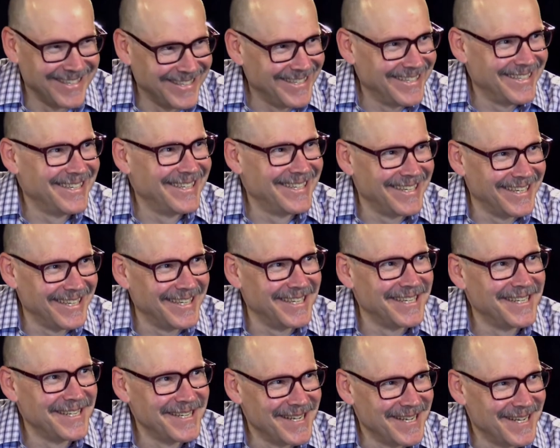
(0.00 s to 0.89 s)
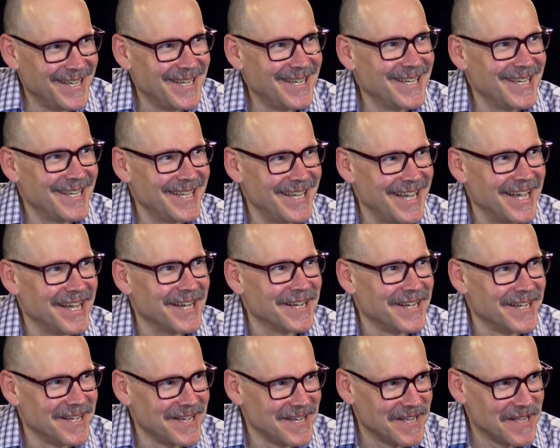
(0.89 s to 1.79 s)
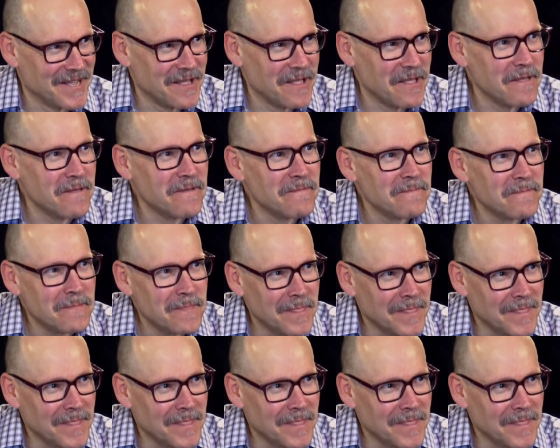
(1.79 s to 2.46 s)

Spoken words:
And I'm a come from away, yeah. Although I've been here forever.